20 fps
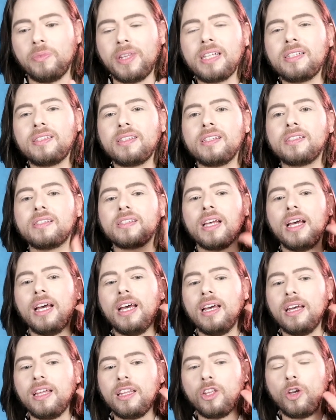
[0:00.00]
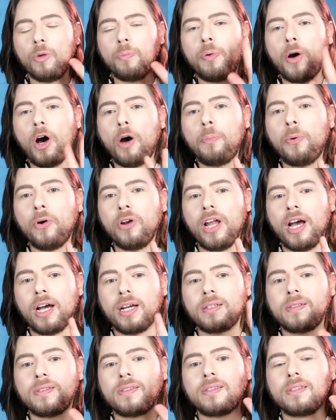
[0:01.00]
This is the
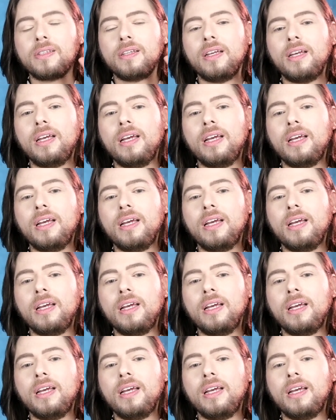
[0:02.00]
opoponax